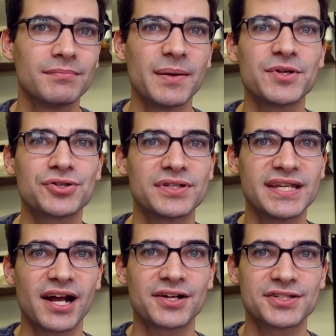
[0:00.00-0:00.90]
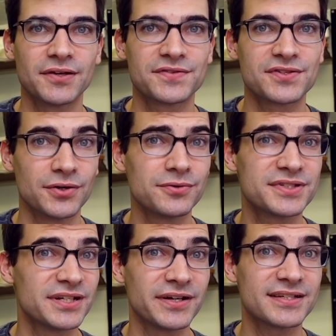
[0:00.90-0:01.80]
maybe shouldn't take ourselves so
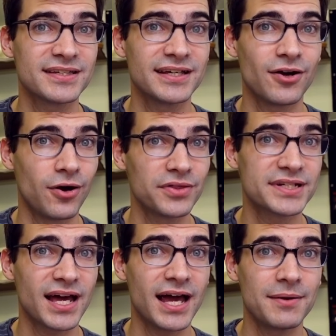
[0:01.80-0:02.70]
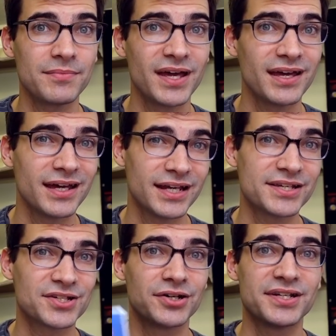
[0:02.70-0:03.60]
seriously all the time. It
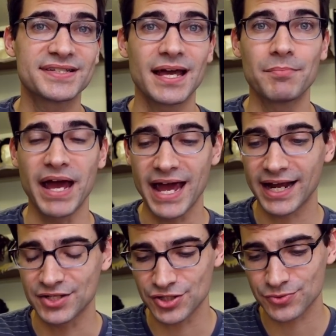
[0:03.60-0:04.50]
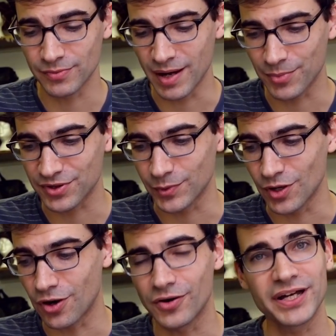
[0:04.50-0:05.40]
is good to step back and just remember that
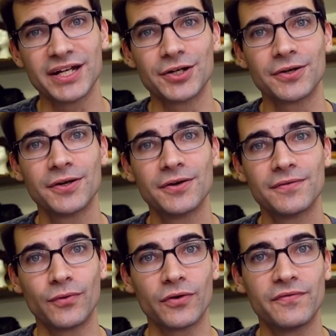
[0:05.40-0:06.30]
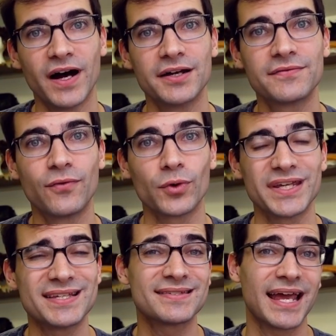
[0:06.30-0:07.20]
we are all here for fun, for
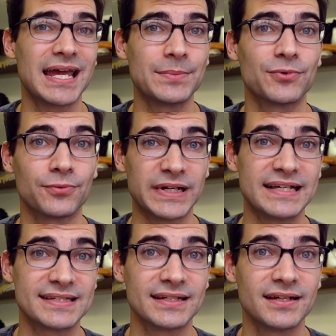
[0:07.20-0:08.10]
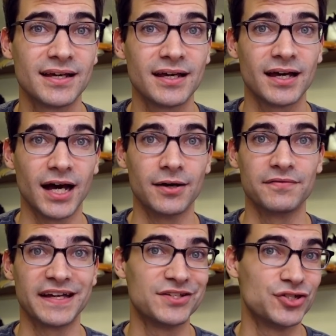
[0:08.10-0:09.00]
the same reason
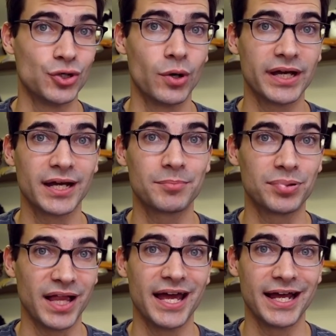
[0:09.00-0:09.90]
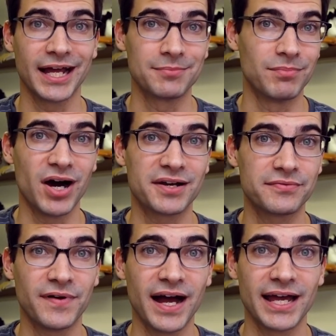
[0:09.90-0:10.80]
of enjoying playing and
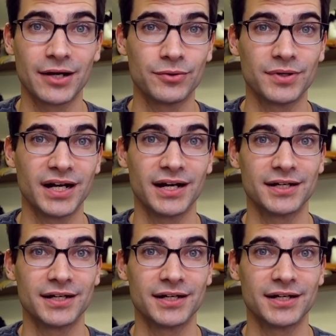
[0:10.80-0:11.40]
modifying